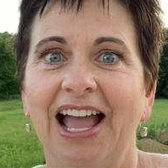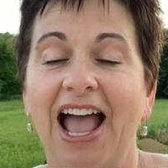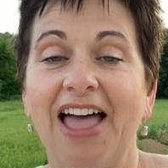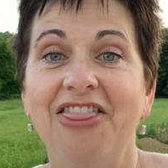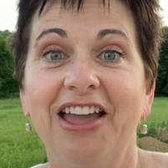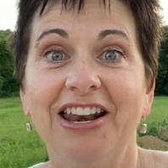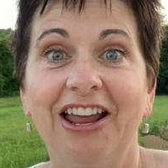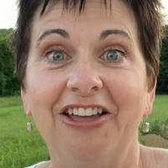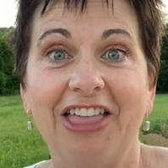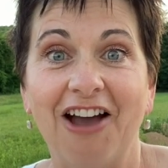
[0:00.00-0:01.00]
And
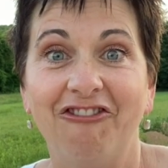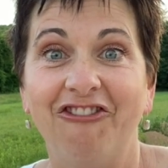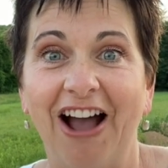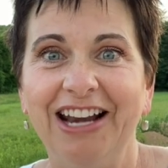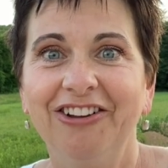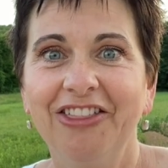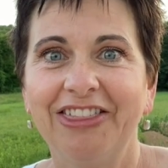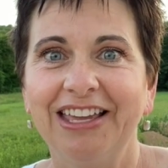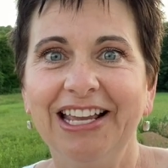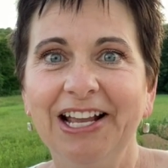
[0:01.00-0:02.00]
then that final
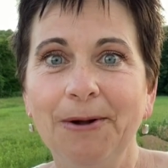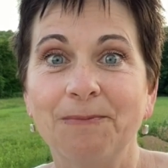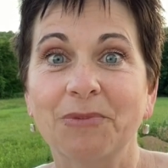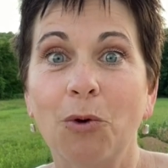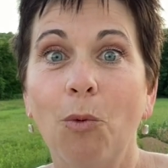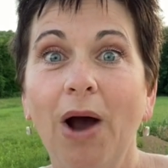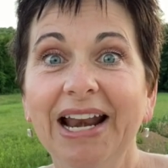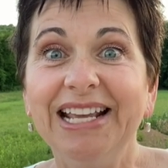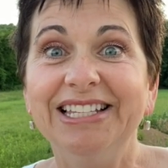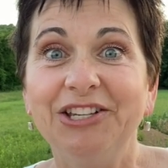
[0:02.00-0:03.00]
thing,
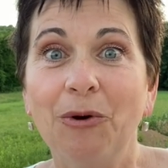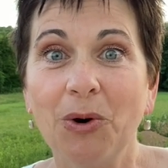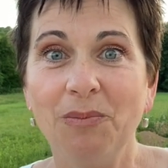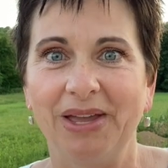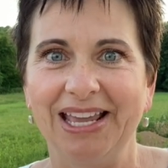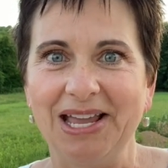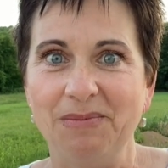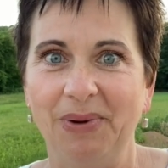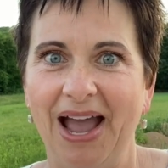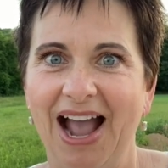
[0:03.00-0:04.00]
what is your big
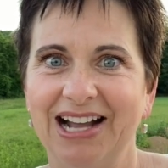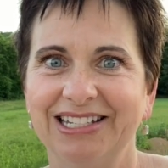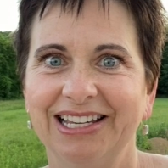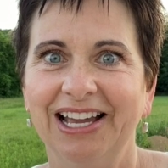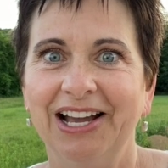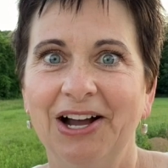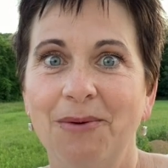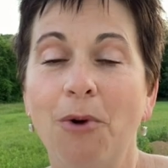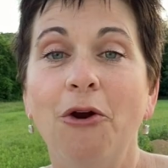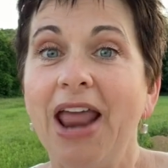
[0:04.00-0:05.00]
impact?
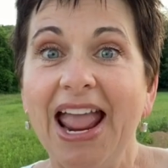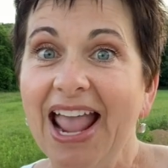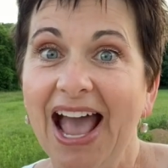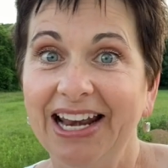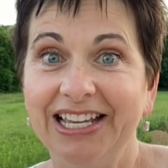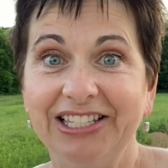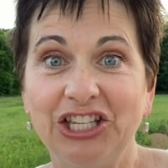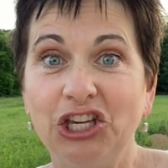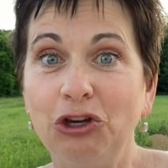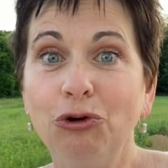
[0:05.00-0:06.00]
Monet had his
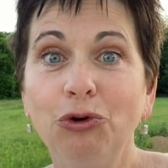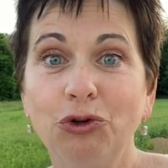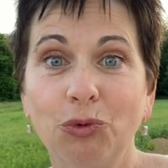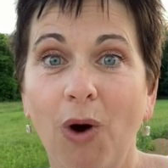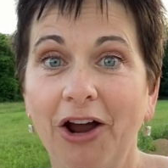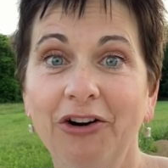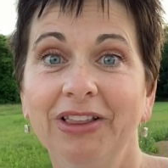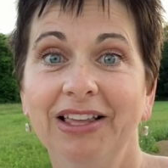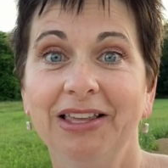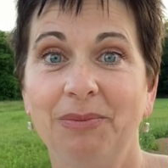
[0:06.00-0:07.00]
huge water
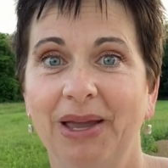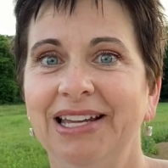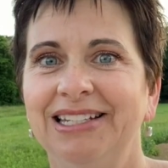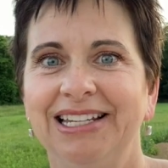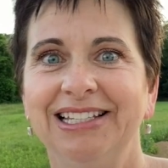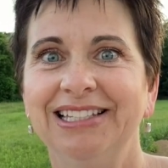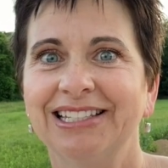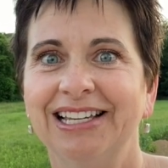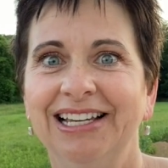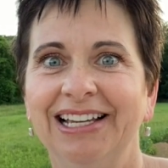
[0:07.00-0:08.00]
lily paintings,
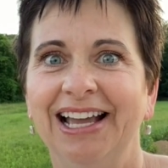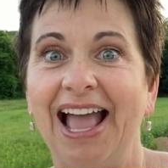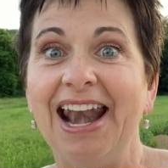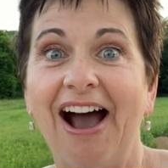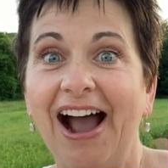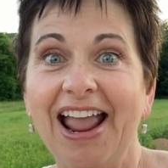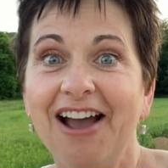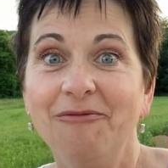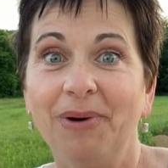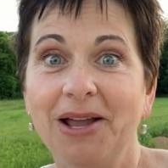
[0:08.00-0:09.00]
and I
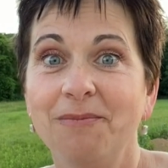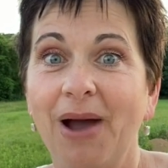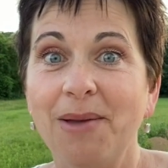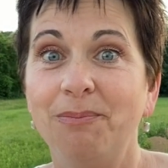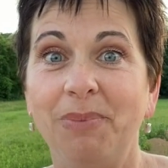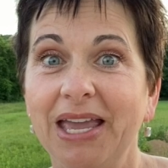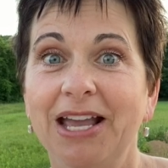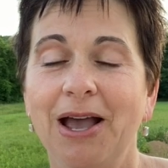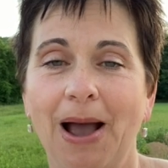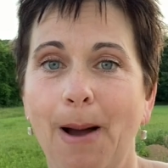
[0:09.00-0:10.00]
have my
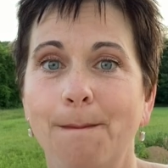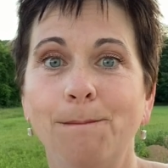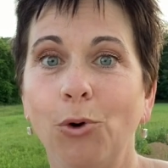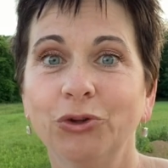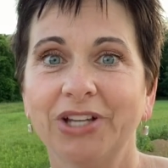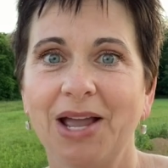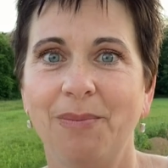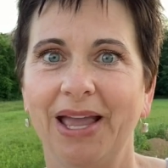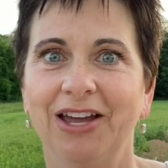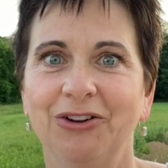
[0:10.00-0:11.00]
big
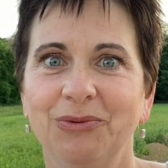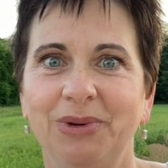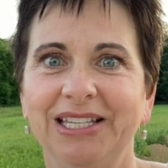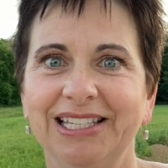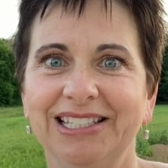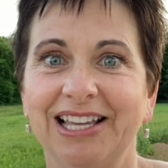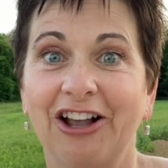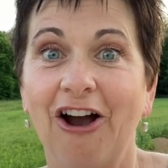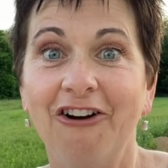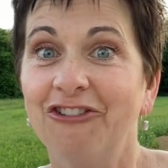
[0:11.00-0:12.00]
multi-panel pieces that
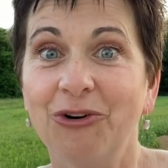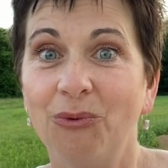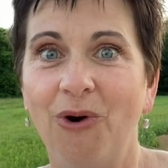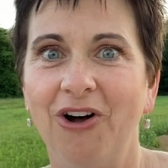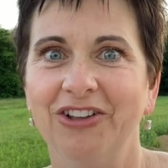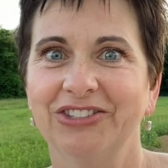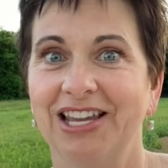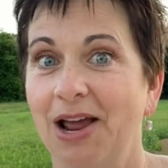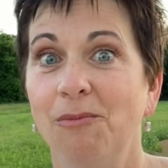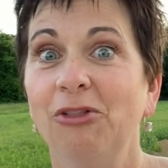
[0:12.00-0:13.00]
cover walls,
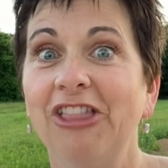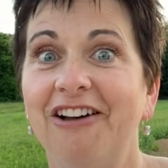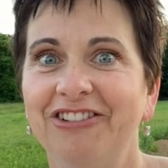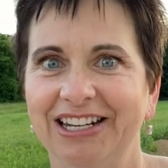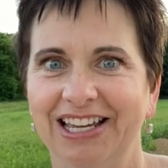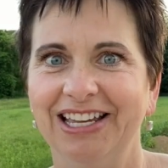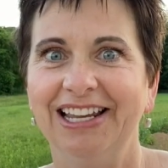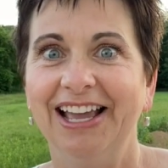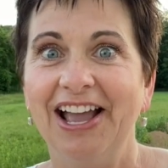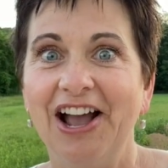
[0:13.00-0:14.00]
and I'm loving it.
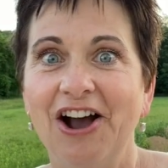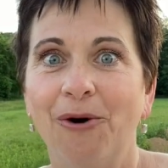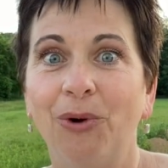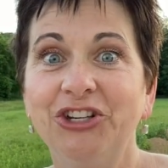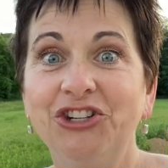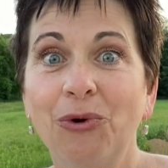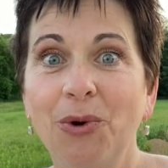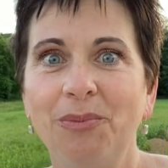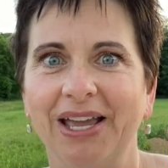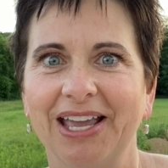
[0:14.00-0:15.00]
What's your
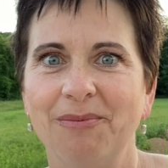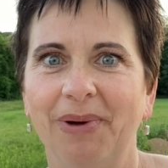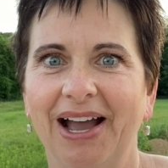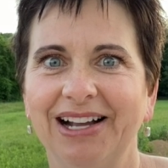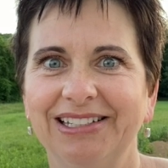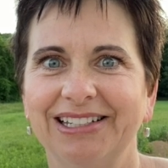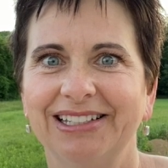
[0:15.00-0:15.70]
big impact?